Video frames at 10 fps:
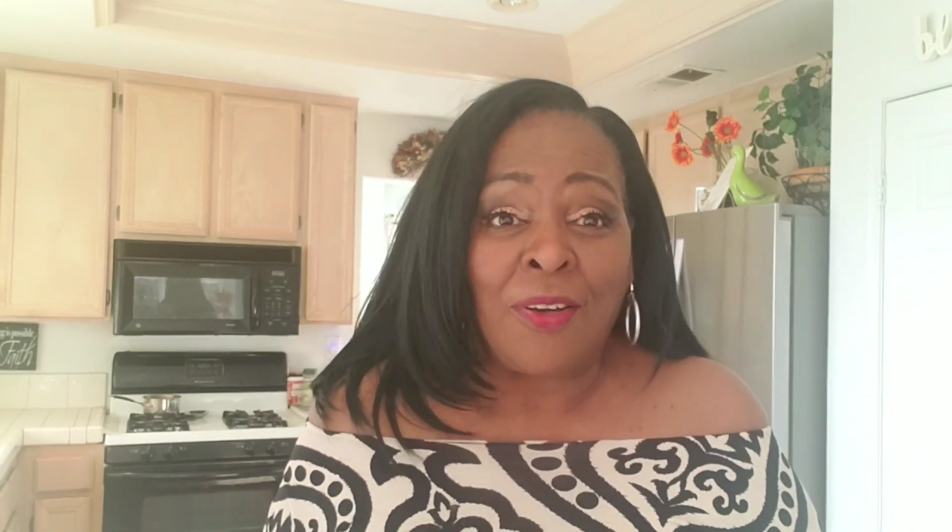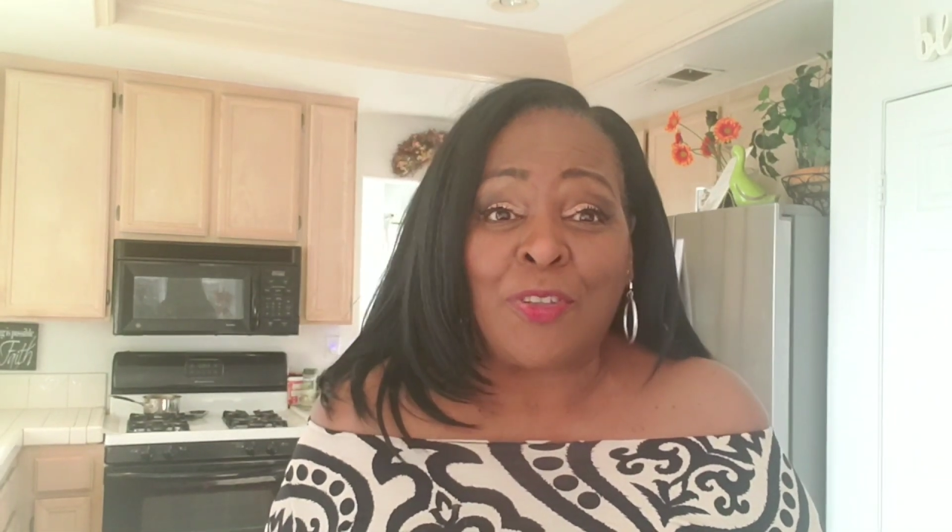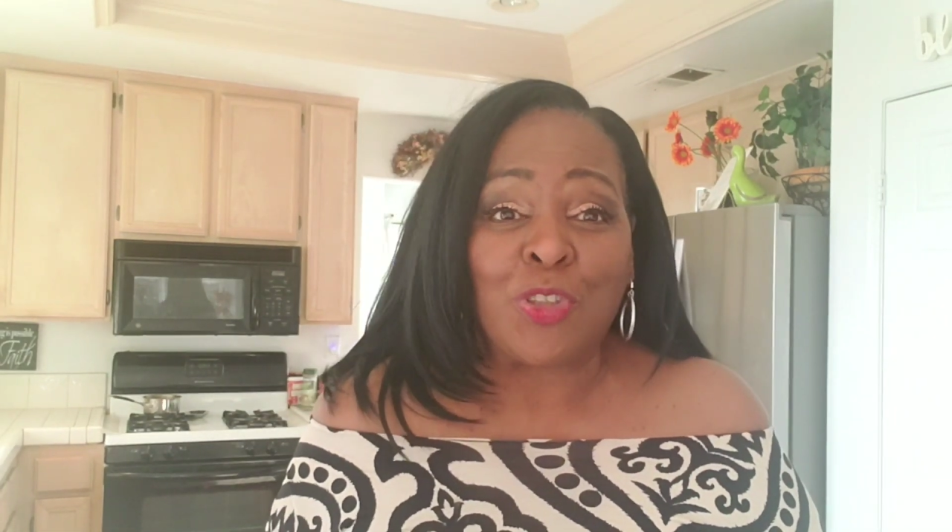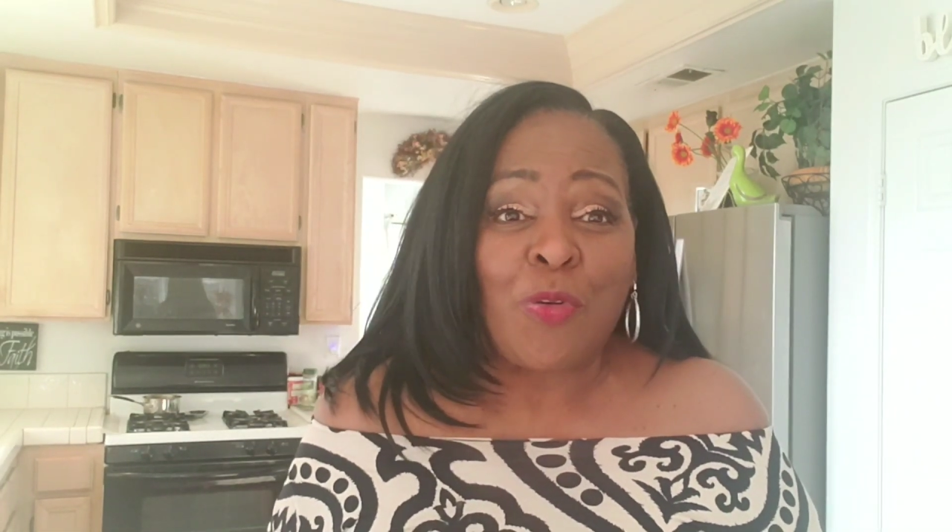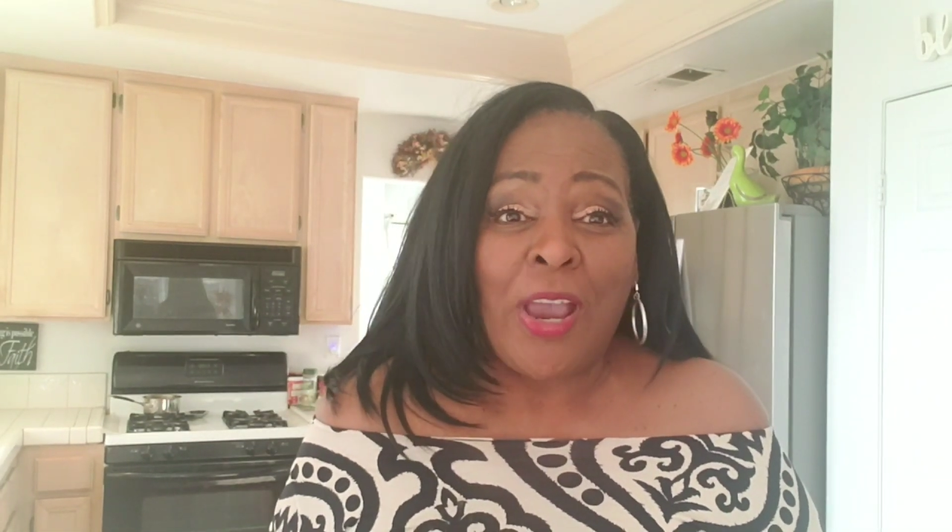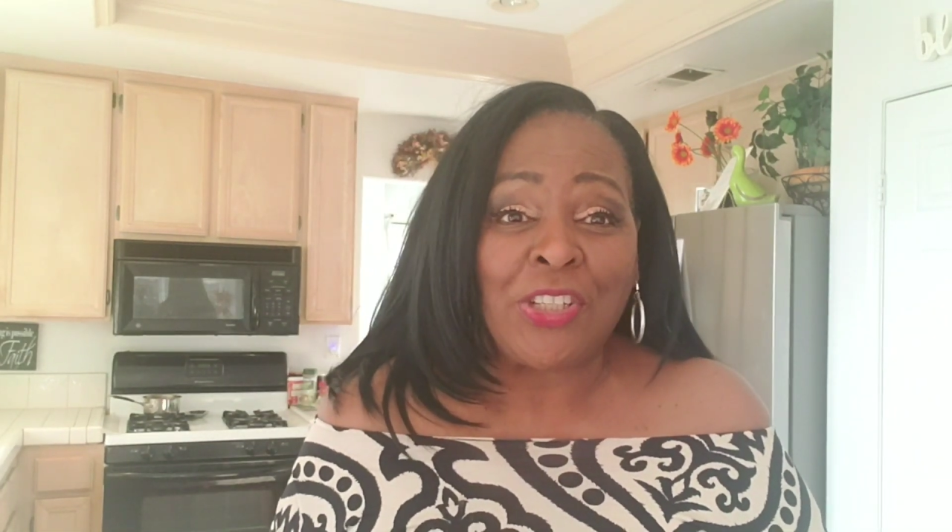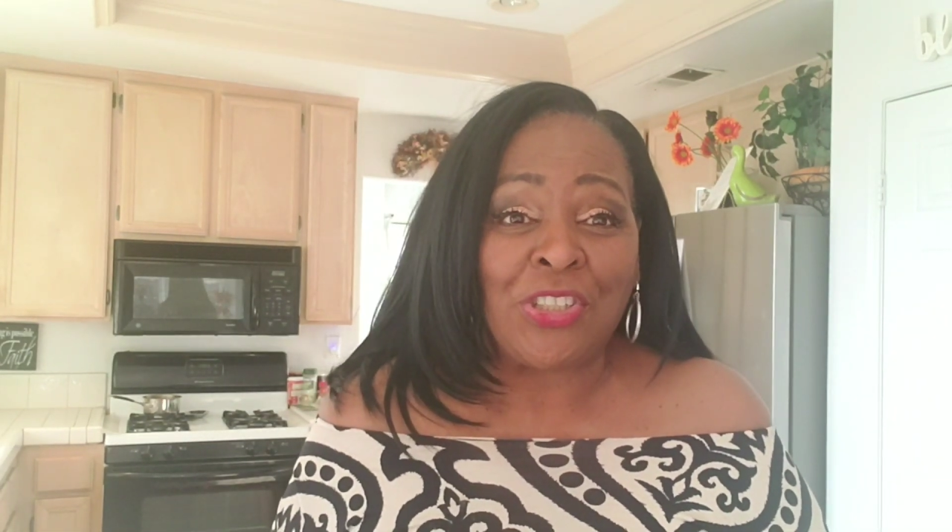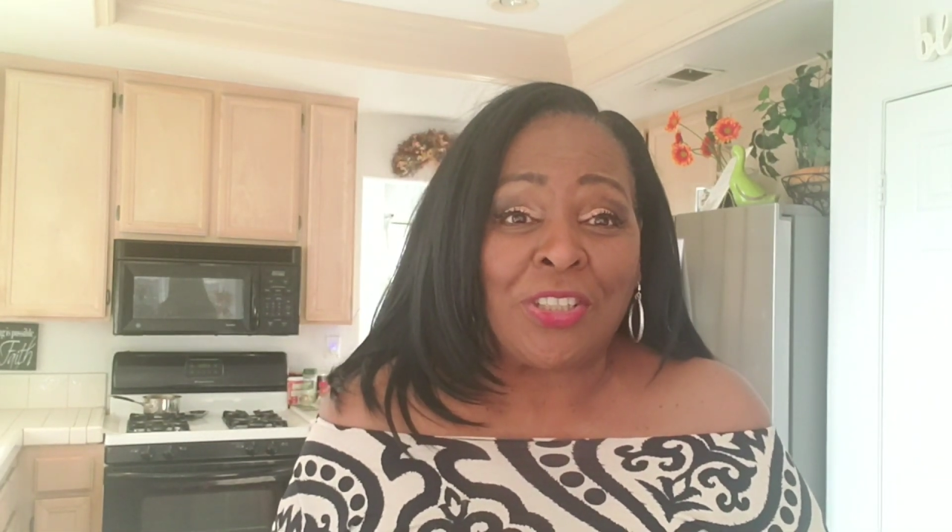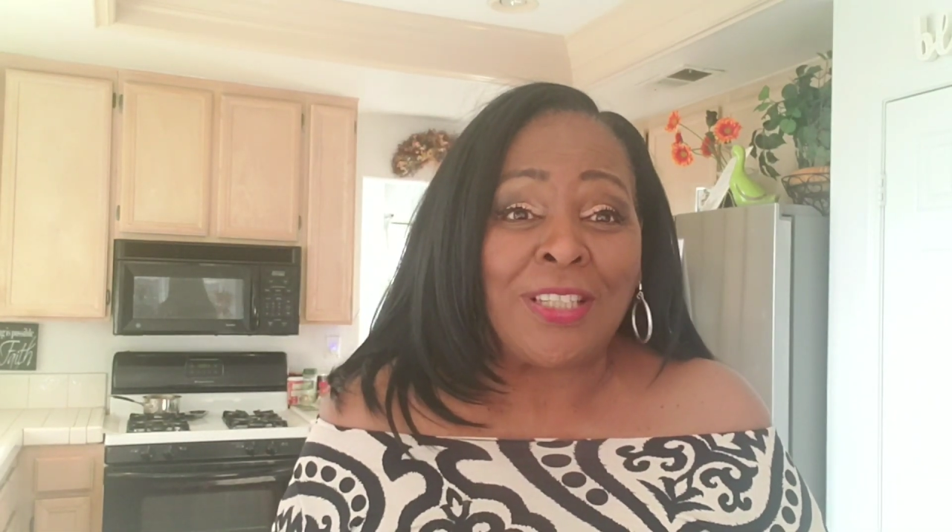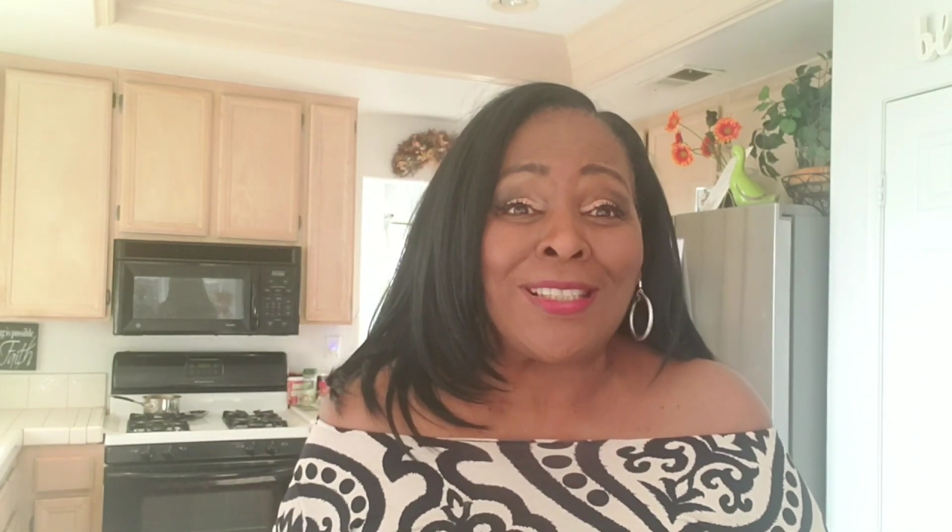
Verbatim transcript: of attraction